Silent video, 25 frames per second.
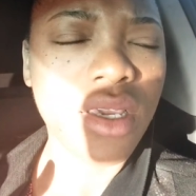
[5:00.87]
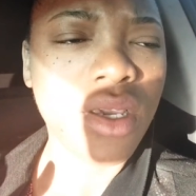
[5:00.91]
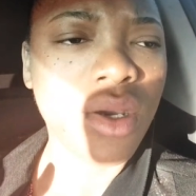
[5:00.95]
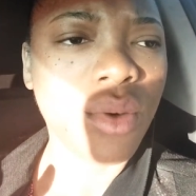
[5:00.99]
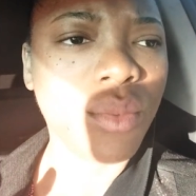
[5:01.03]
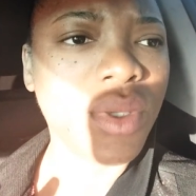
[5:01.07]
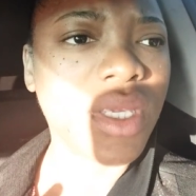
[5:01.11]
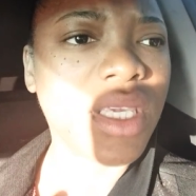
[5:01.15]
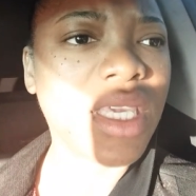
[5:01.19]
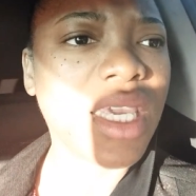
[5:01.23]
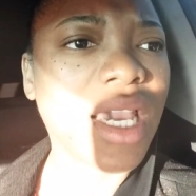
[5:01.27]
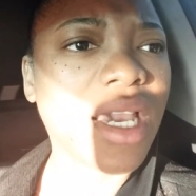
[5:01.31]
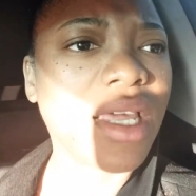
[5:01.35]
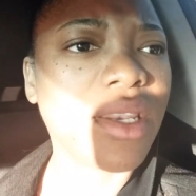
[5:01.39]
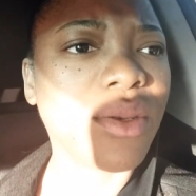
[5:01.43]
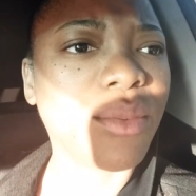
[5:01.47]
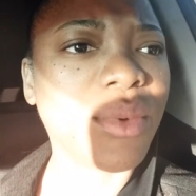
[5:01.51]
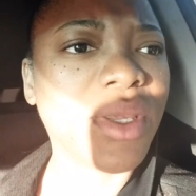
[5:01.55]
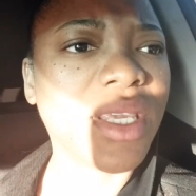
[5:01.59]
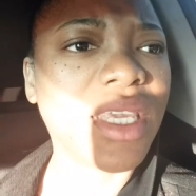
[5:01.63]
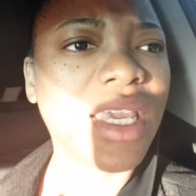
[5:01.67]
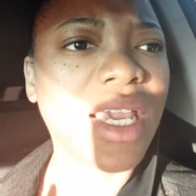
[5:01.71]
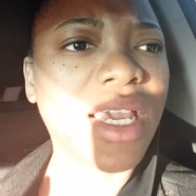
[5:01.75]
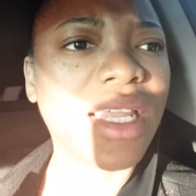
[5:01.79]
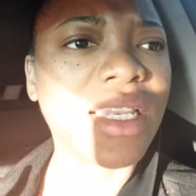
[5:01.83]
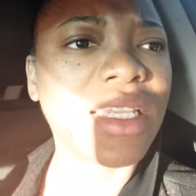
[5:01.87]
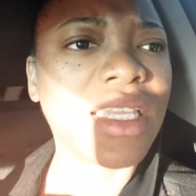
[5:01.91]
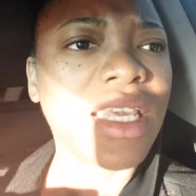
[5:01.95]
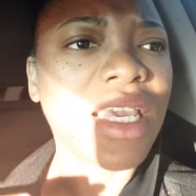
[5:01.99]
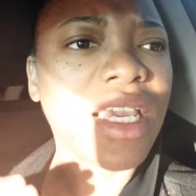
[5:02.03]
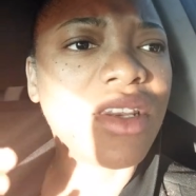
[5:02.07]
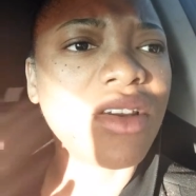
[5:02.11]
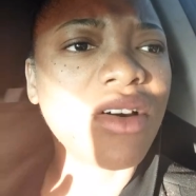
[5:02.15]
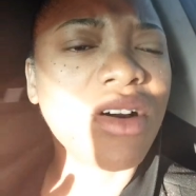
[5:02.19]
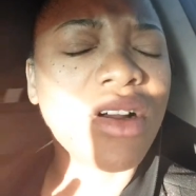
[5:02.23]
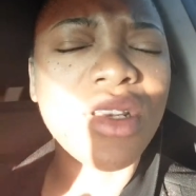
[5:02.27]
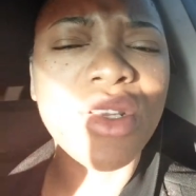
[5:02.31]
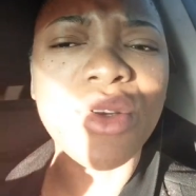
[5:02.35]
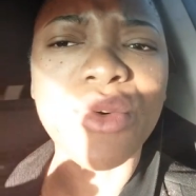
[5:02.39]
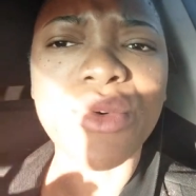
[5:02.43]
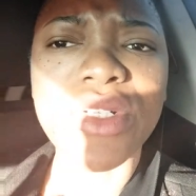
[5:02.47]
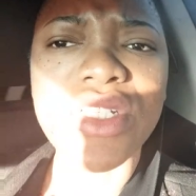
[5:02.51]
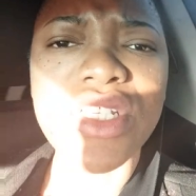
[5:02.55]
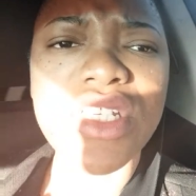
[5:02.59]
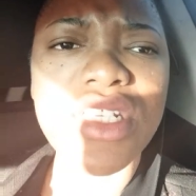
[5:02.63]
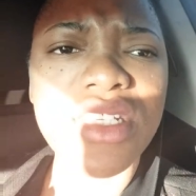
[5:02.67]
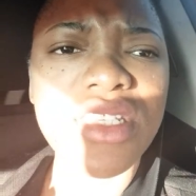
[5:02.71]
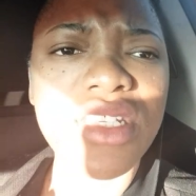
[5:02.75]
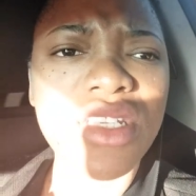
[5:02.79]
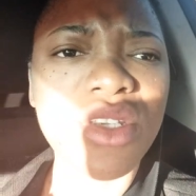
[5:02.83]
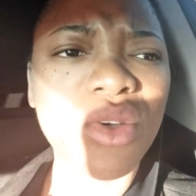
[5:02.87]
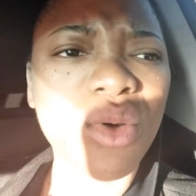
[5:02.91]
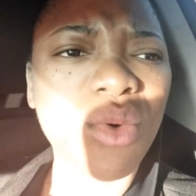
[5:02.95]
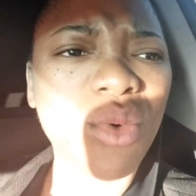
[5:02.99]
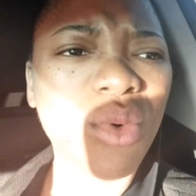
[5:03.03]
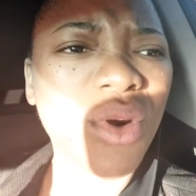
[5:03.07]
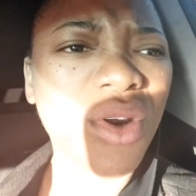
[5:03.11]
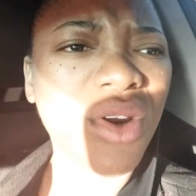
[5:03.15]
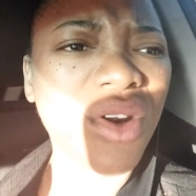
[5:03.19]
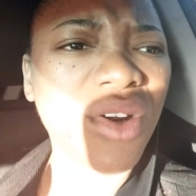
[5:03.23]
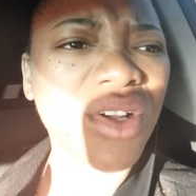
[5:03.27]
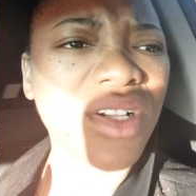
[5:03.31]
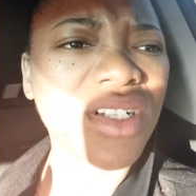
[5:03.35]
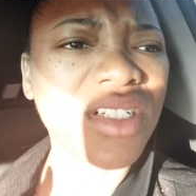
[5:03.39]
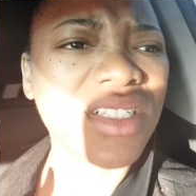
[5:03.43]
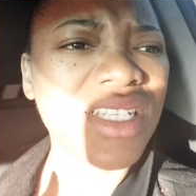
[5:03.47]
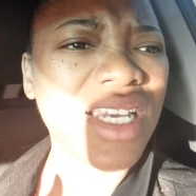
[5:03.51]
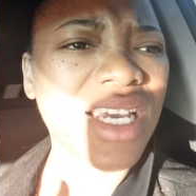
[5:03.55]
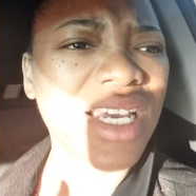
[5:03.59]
We can gain all the riches in the world